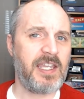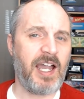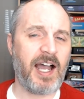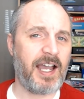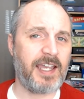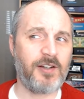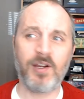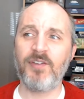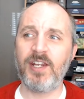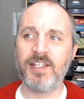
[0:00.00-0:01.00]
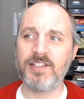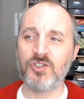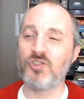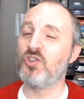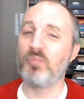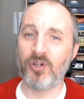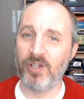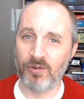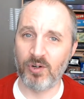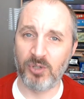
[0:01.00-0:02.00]
I don't have any
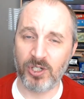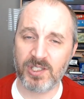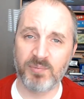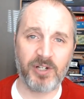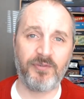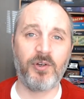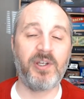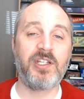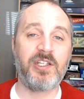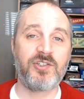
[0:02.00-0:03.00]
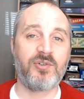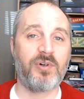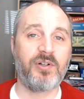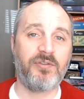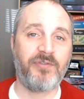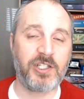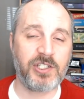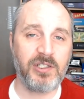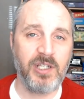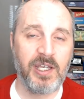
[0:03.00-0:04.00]
superhero books, but if you're into historical
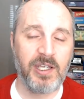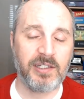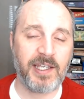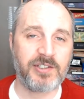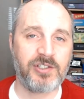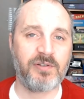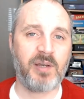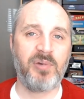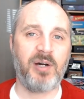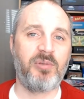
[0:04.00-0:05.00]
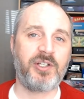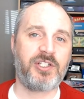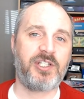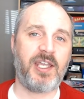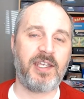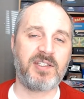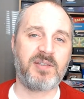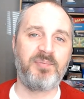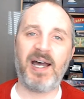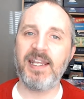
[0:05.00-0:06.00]
fiction, last year I published a
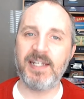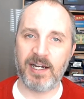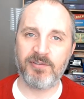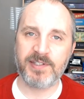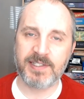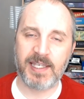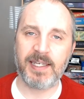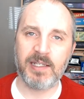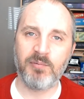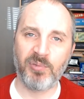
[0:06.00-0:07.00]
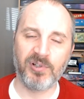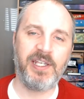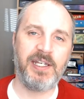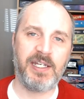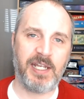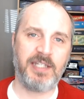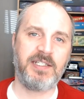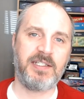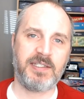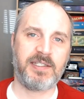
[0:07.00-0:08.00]
spy novel set in Berlin in
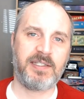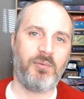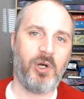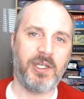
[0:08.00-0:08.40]
1961.